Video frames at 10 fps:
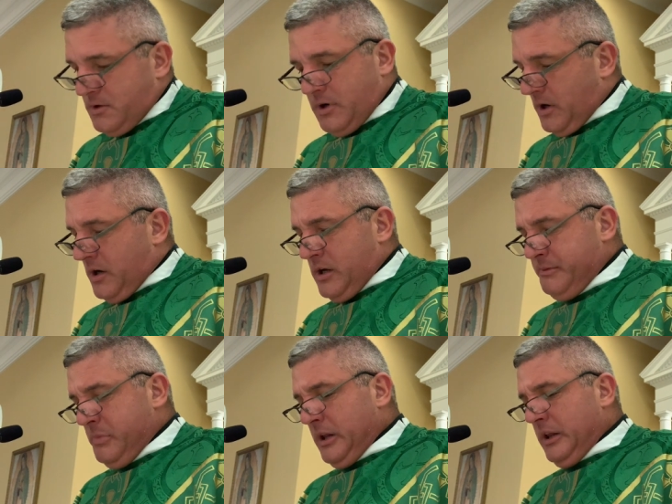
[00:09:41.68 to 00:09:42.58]

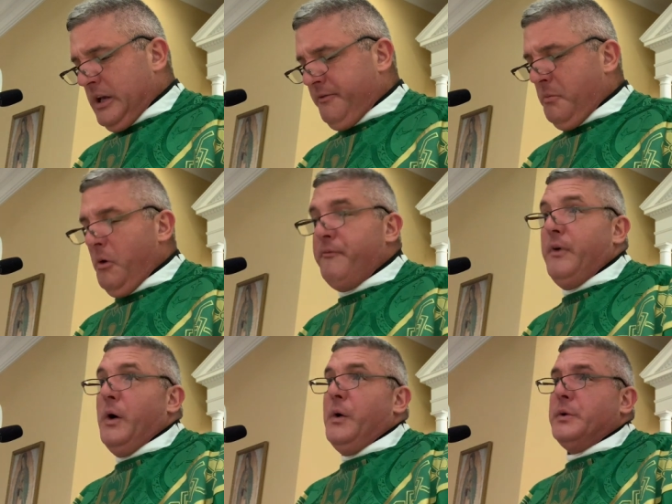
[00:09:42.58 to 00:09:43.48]
Unbelievable,
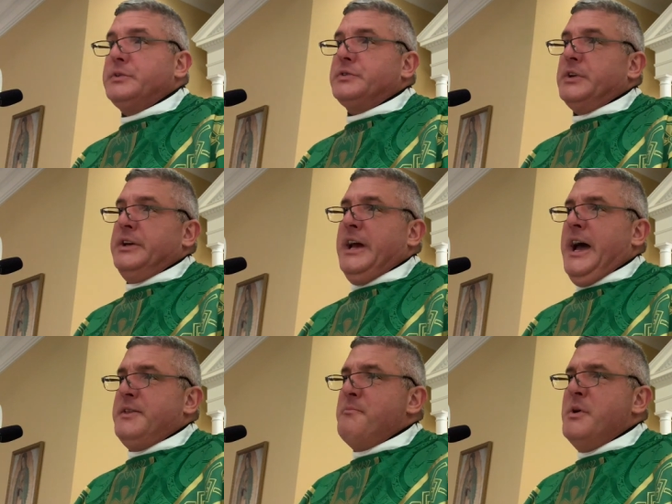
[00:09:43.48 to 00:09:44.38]
folks. Then you
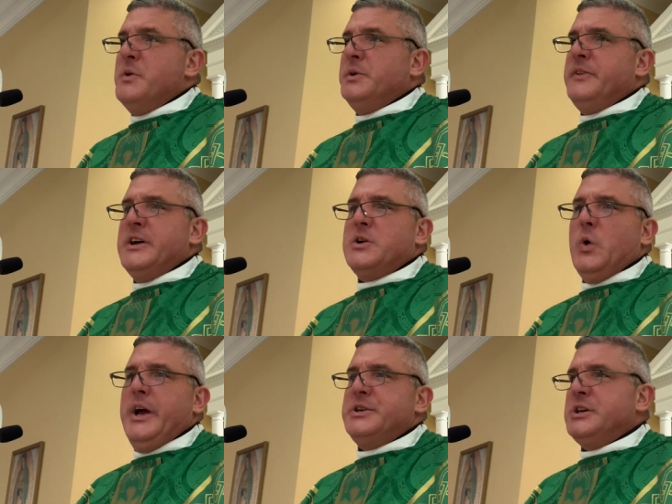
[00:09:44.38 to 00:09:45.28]
add the moon to the
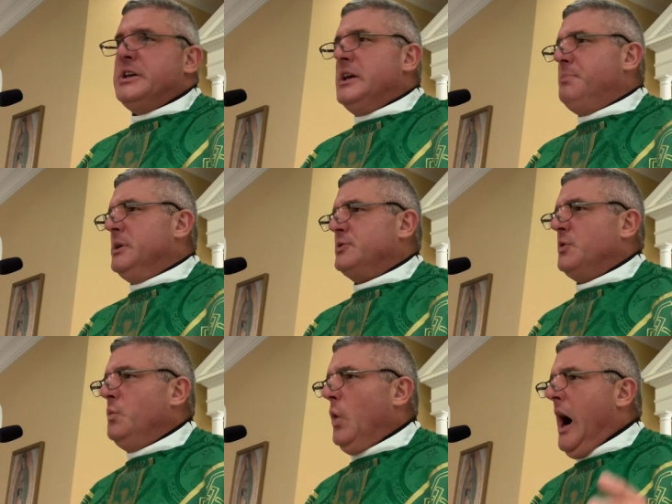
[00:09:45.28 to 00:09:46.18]
equation, keeping us
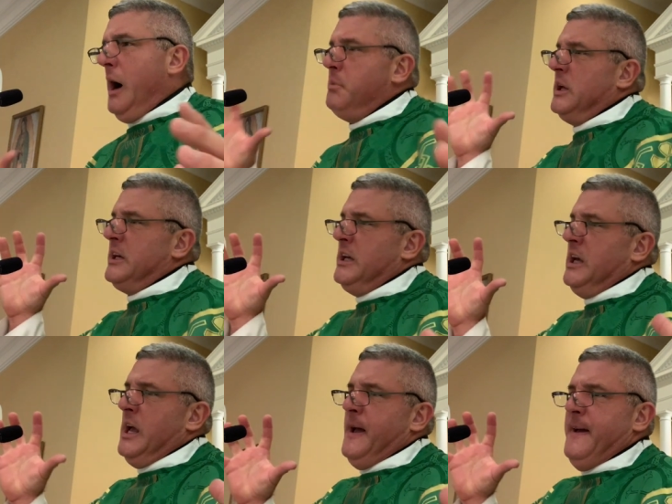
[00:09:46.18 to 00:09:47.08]
from wobbling
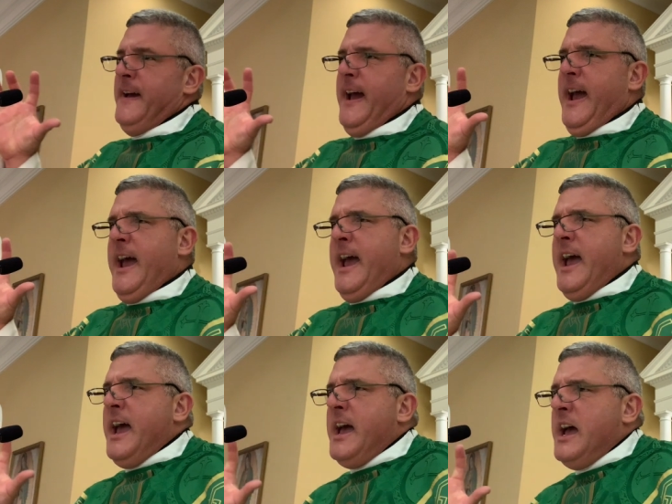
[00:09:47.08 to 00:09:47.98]

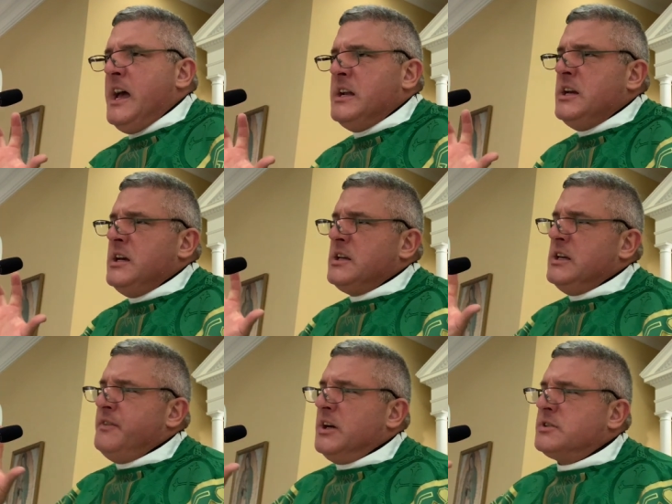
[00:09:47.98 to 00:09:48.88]
and
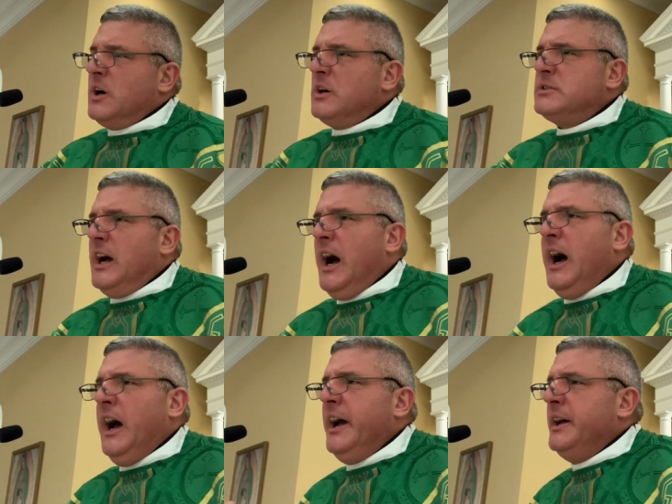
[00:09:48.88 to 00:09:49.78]
giving us our
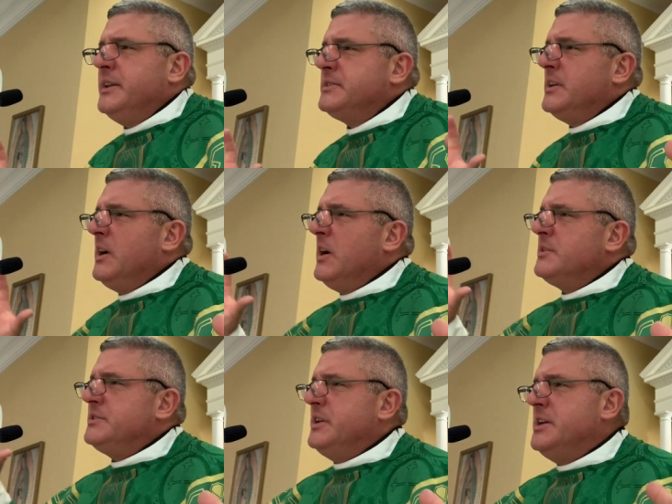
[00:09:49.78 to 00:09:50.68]
tides and our
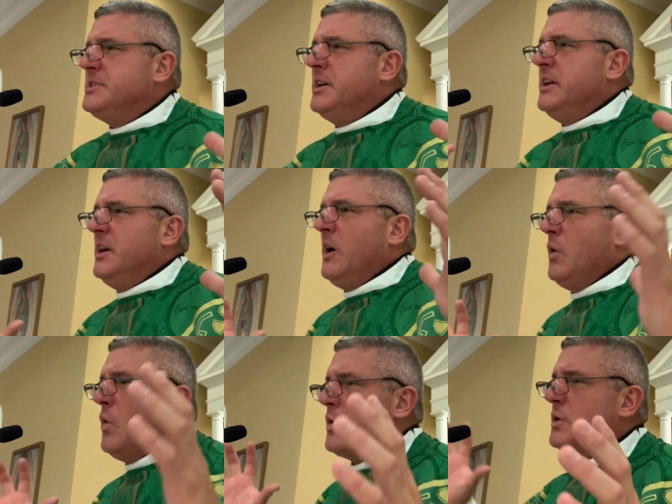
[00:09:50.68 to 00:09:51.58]
season and our
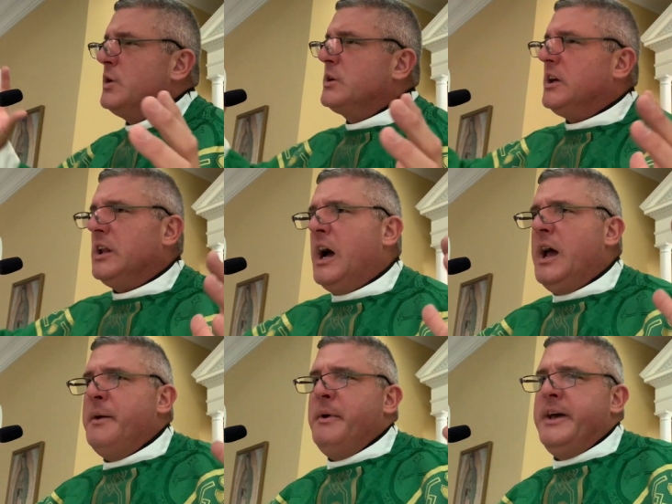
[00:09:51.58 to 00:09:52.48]
ordered
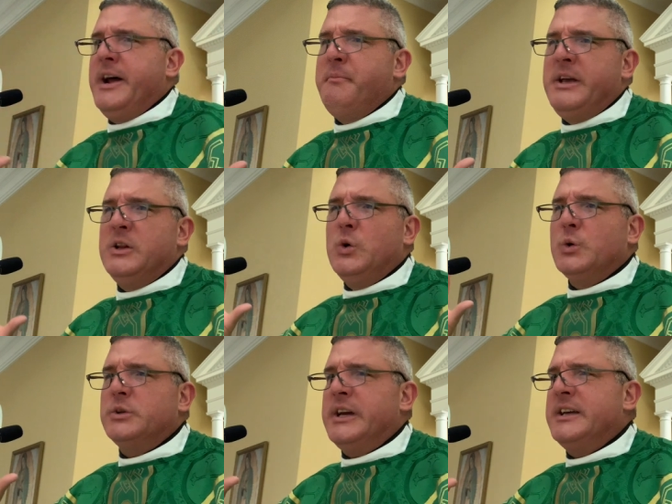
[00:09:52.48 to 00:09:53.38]
climate. I mean, the
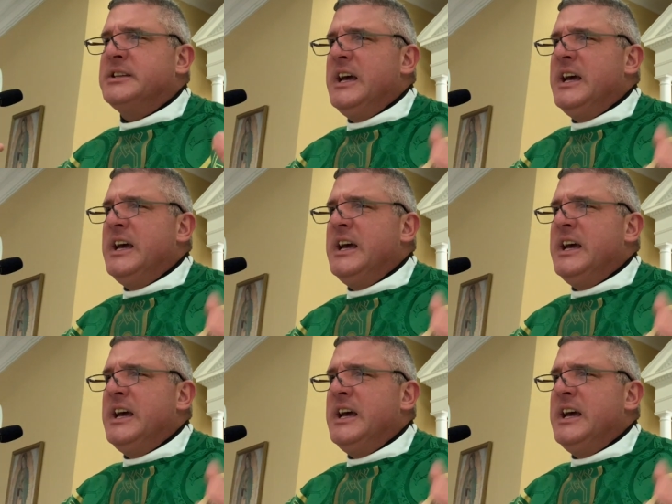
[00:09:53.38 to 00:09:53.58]
whole thing, it's,